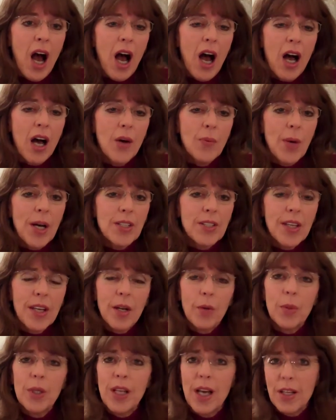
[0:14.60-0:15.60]
I said
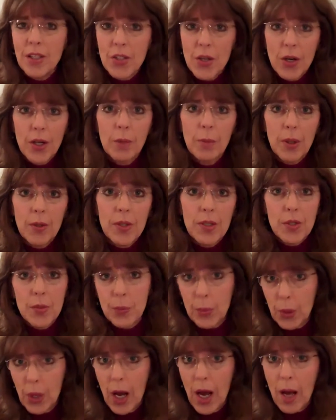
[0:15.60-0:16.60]
I would not talk about
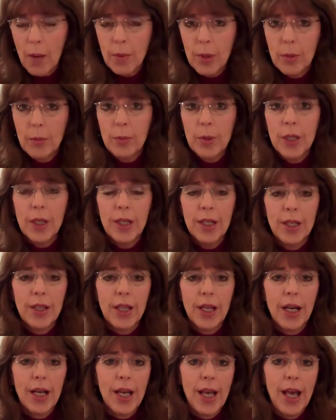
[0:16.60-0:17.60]
this problem
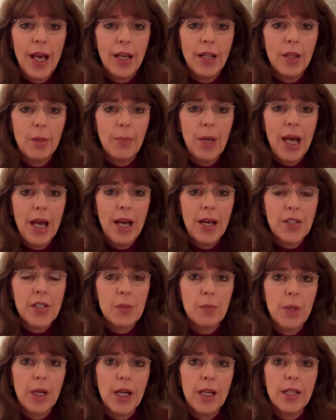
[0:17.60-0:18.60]
that I had in the past,
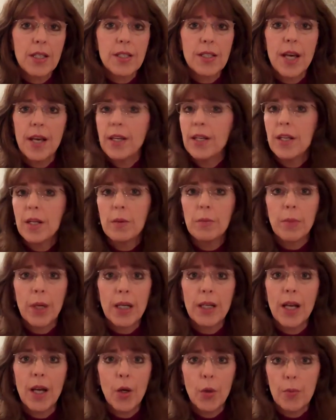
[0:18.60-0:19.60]
but I decided it
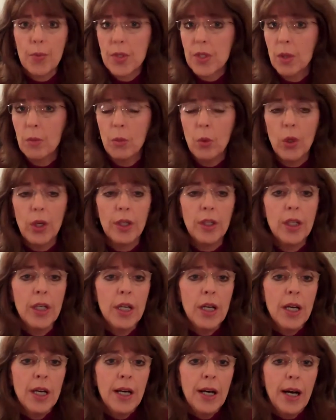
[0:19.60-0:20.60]
might help someone.
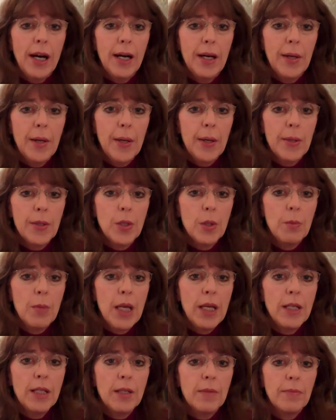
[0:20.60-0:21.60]
You
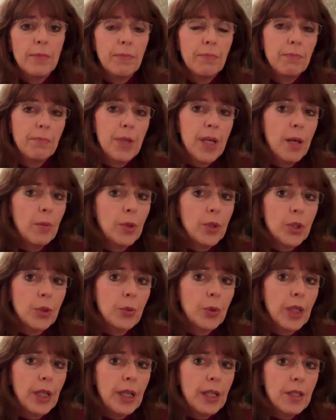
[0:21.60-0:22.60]
may be able to
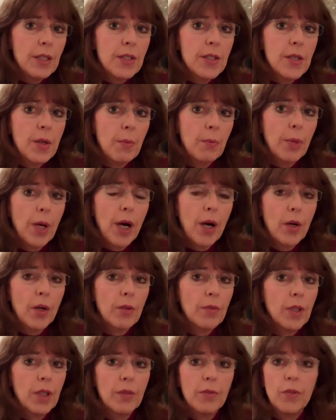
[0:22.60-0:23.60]
relate to some part
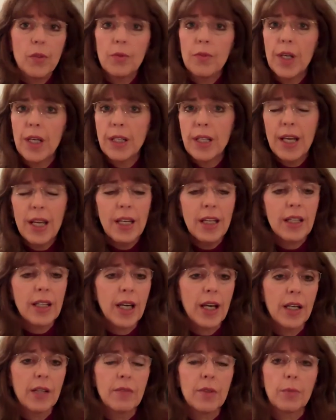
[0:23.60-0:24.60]
of it if you've had any
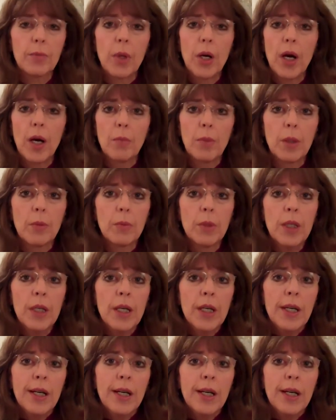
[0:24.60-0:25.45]
kind of a problem.